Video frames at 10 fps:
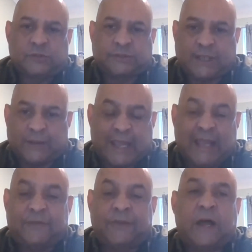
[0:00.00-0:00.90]
So
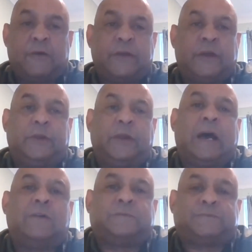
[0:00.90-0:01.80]
even though that you
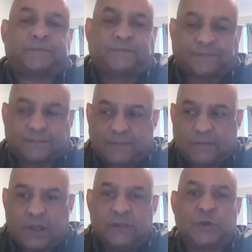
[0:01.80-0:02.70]
have
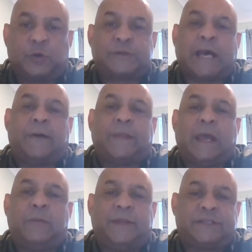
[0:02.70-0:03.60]
doors out
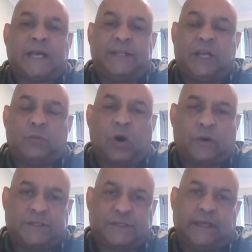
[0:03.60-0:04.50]
there with a 10-year
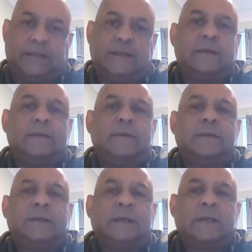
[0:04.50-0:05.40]
warranty,
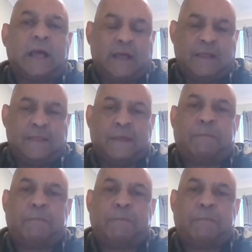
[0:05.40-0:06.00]
the